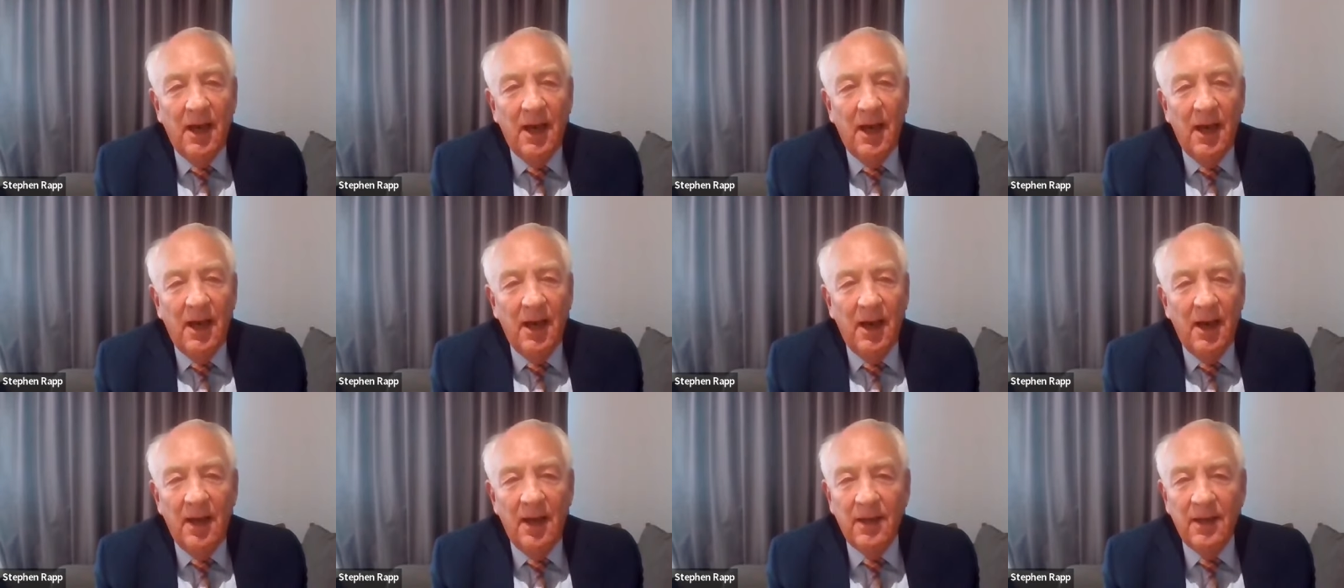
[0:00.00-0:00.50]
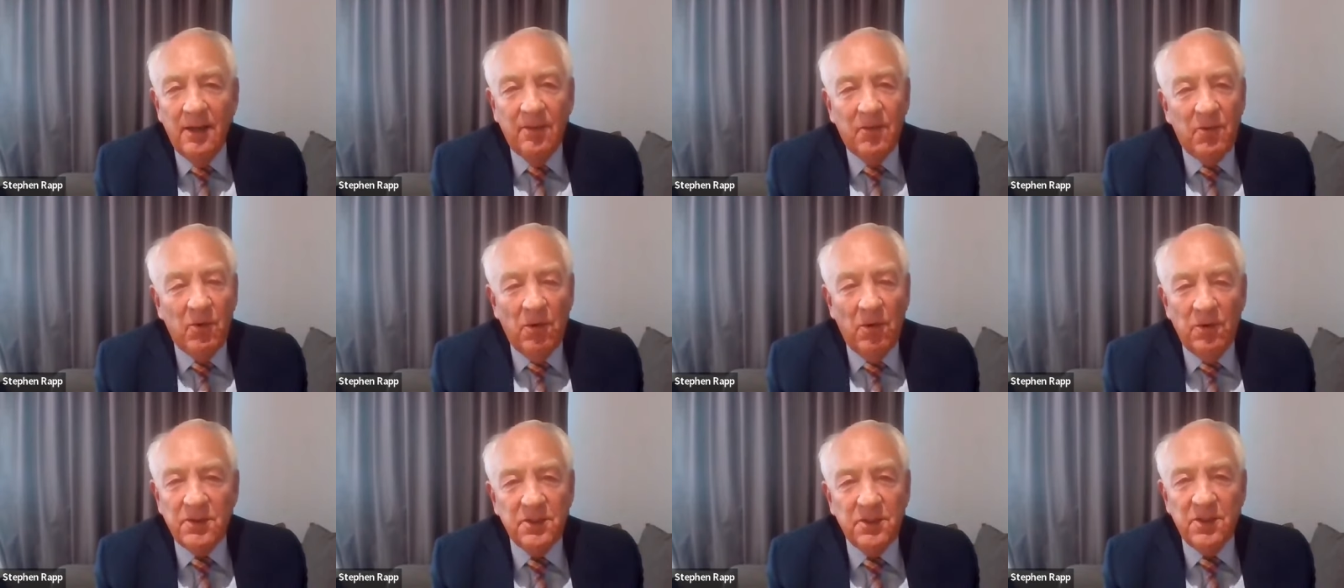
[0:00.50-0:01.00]
And of
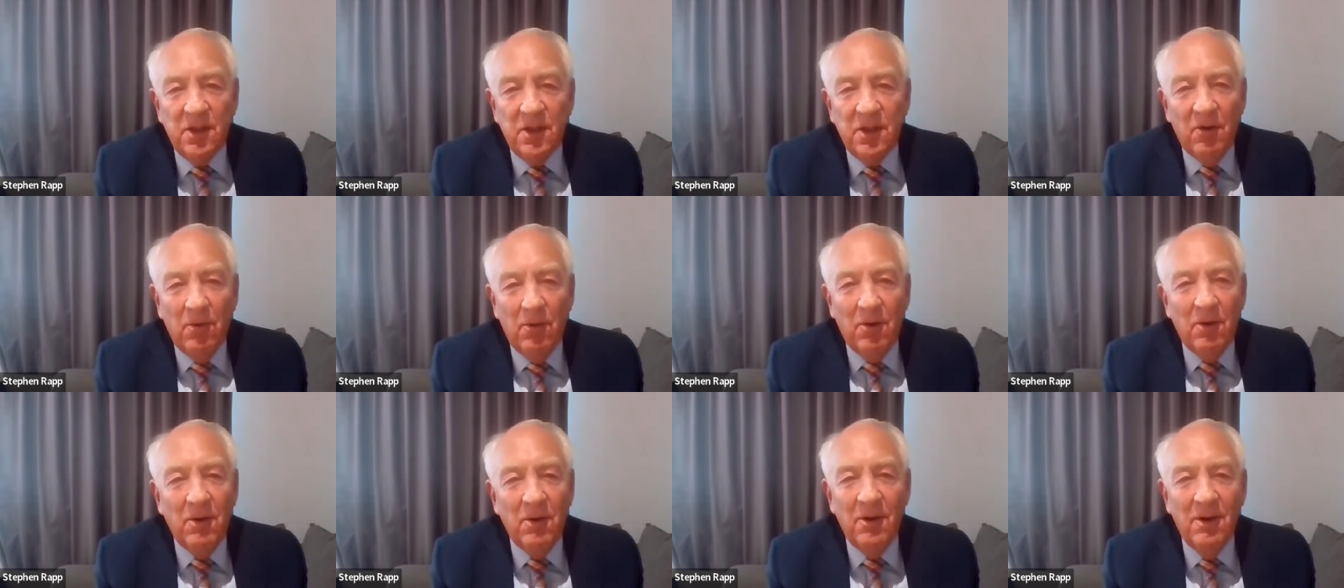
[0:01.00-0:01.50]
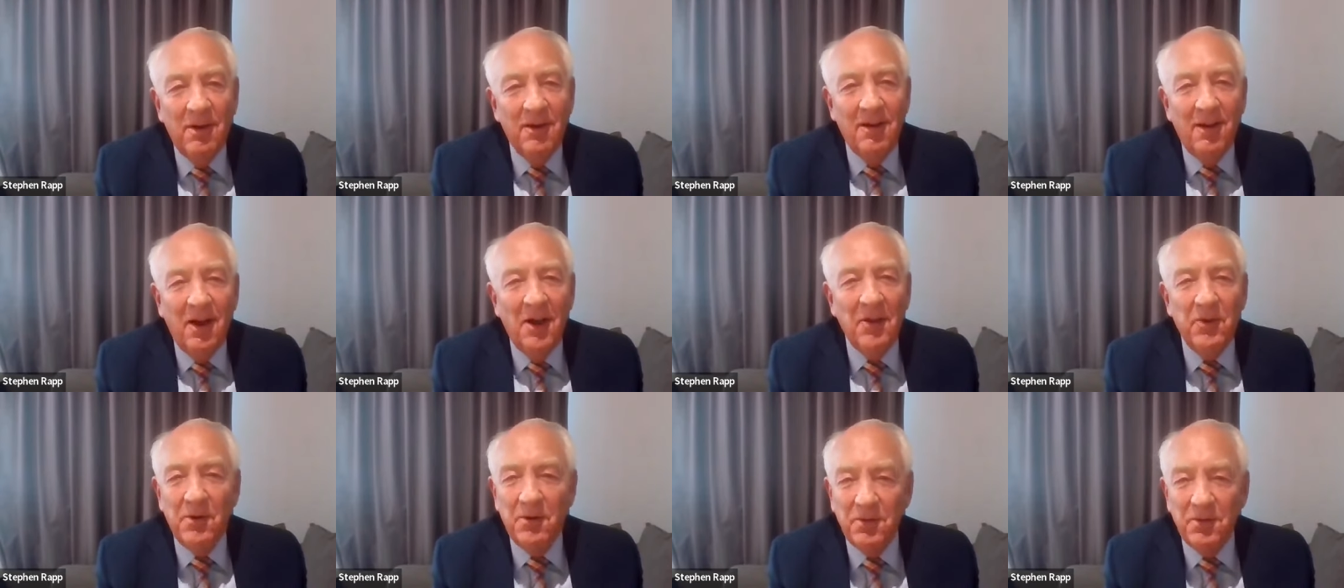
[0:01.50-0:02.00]
course, there were
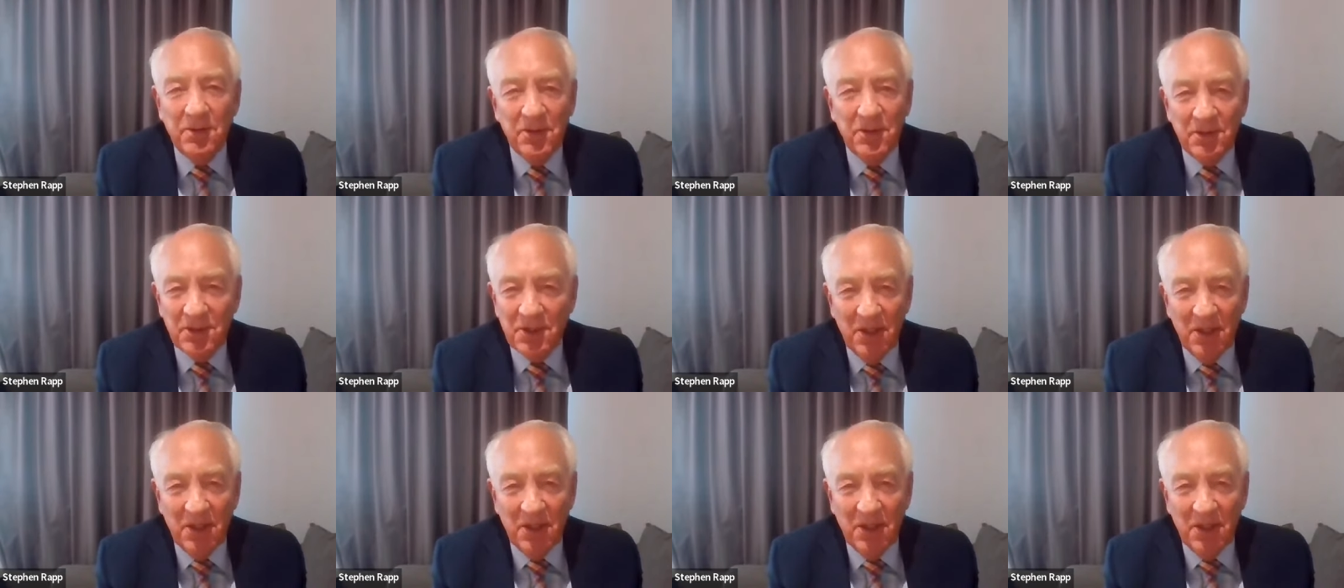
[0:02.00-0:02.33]
others,